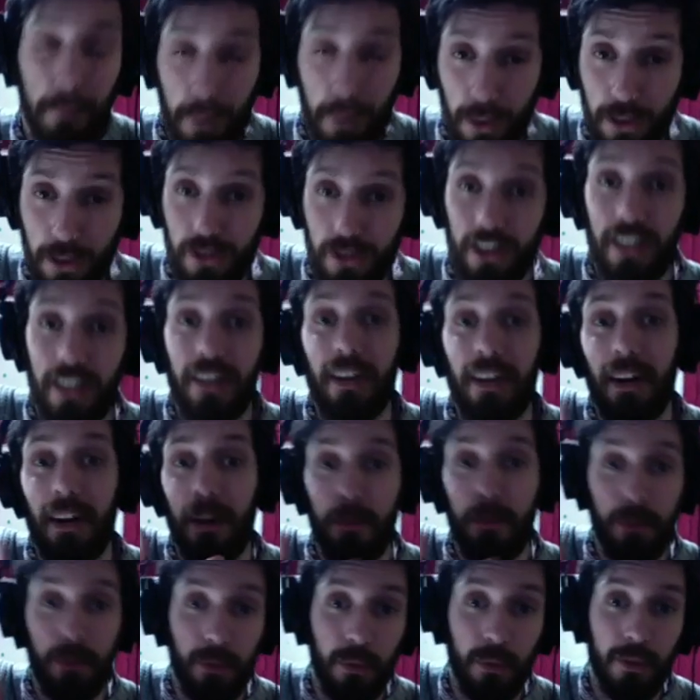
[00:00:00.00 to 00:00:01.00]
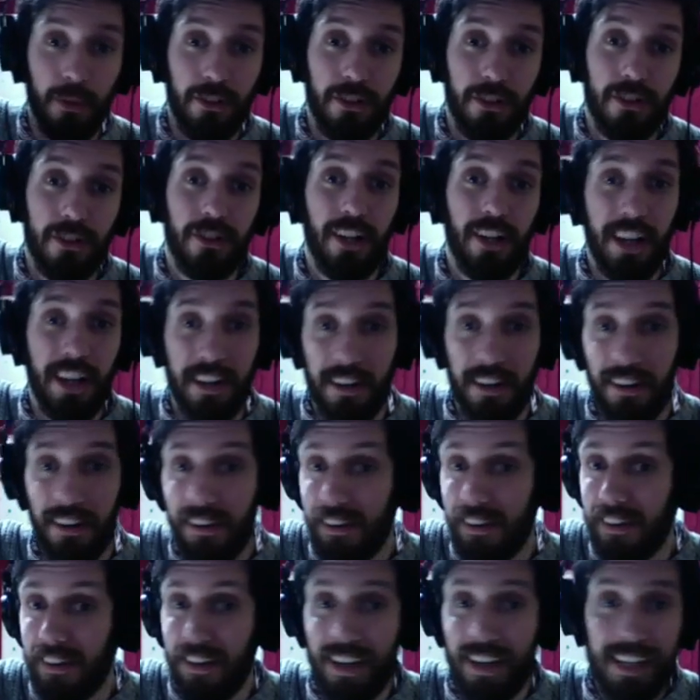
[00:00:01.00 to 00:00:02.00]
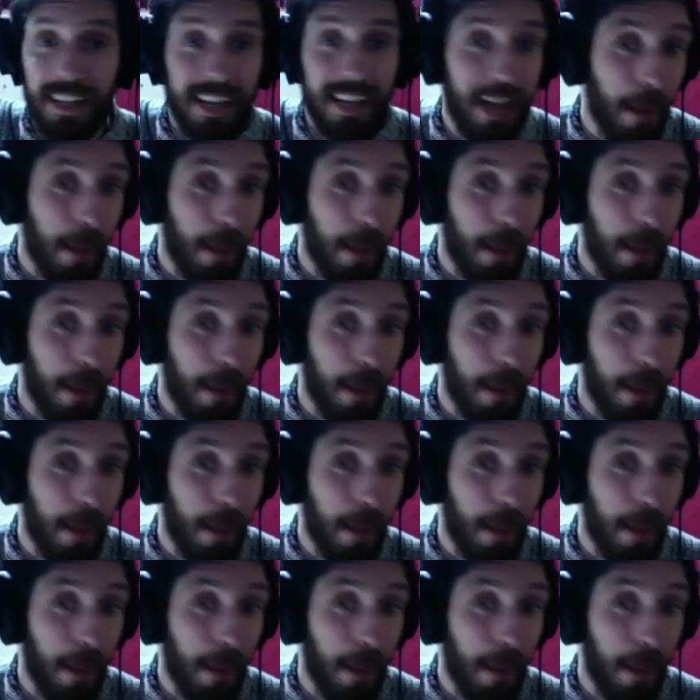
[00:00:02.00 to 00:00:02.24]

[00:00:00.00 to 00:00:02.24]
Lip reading: push it up towards your chin, and you